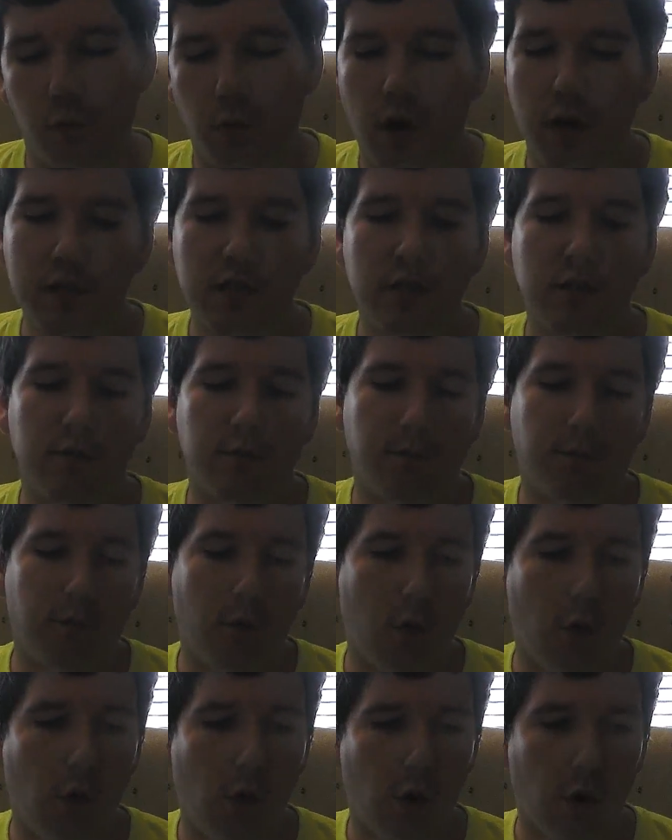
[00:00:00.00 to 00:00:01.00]
wasn't
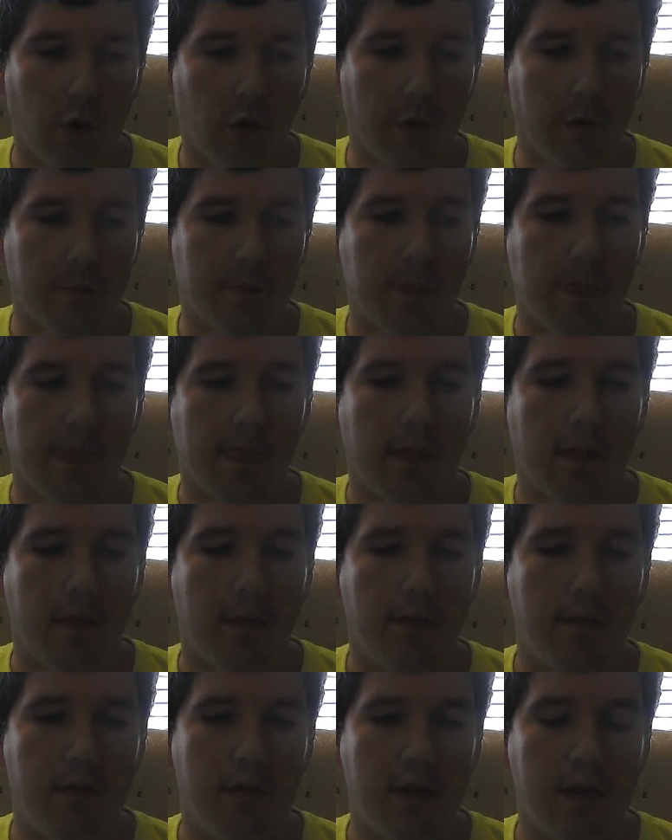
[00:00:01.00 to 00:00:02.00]
for
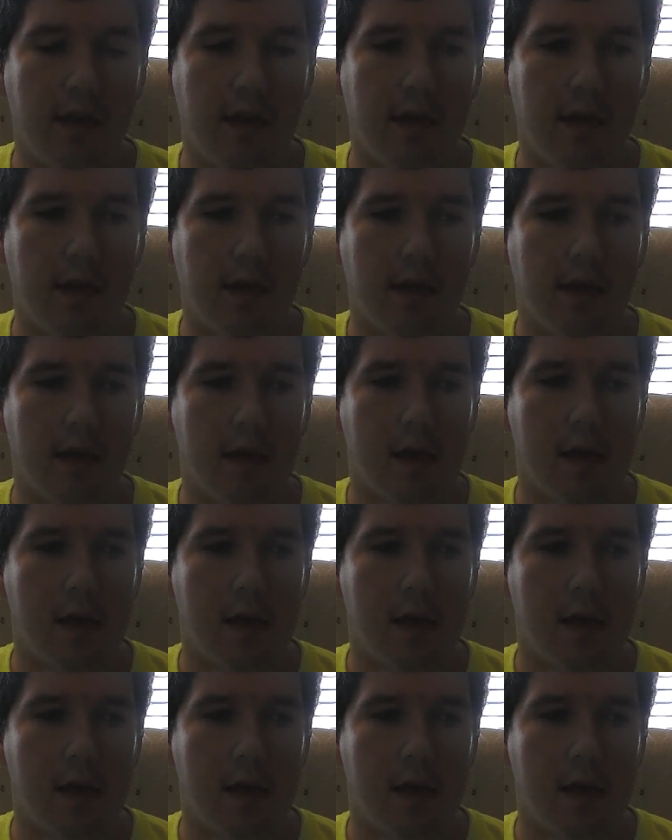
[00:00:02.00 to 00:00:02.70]
the